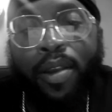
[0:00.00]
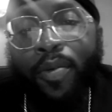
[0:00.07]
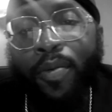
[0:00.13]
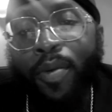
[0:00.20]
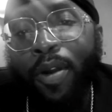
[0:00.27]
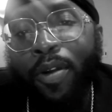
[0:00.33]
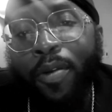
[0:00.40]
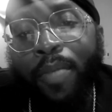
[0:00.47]

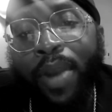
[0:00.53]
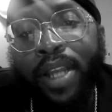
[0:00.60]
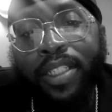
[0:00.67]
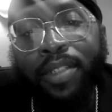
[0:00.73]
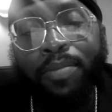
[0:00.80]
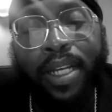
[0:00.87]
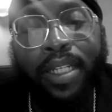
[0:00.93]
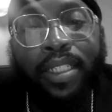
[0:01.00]
Welcome back to
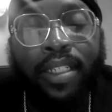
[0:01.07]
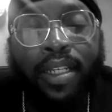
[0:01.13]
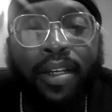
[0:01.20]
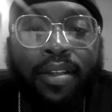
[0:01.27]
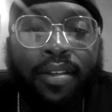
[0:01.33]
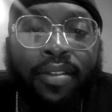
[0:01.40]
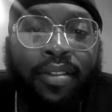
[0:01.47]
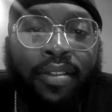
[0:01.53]
my
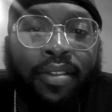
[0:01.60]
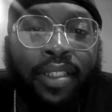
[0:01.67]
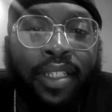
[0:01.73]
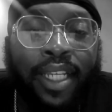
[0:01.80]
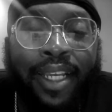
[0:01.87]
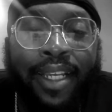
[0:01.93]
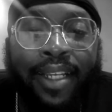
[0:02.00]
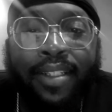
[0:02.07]
channel.
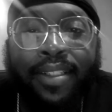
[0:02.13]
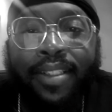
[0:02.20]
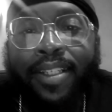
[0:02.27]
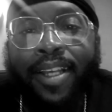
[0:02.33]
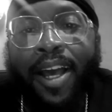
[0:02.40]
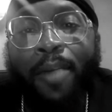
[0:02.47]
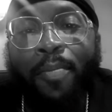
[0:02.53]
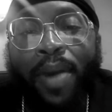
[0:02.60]
To
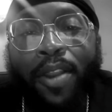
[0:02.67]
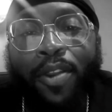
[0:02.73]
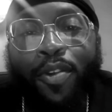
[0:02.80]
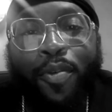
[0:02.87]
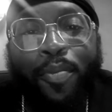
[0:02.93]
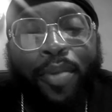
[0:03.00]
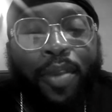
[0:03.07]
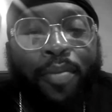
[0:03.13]
all my new
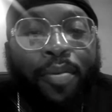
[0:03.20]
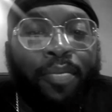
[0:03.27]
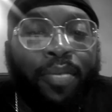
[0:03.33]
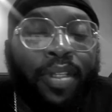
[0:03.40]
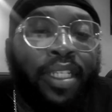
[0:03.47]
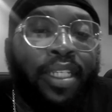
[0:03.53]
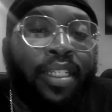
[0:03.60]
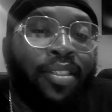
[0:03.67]
people,
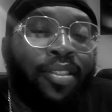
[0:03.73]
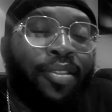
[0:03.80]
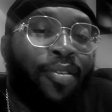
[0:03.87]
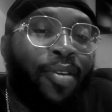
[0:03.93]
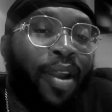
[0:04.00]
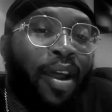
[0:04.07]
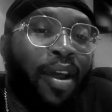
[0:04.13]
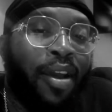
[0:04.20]
please
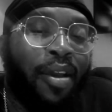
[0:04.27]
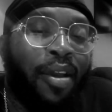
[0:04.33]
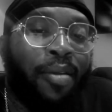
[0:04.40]
subscribe.